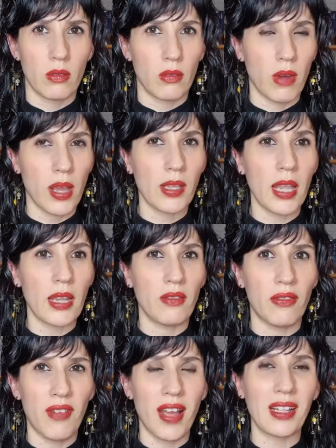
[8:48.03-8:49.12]
right? In
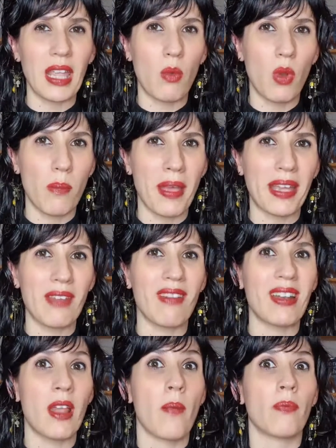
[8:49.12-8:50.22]
fact, it will make even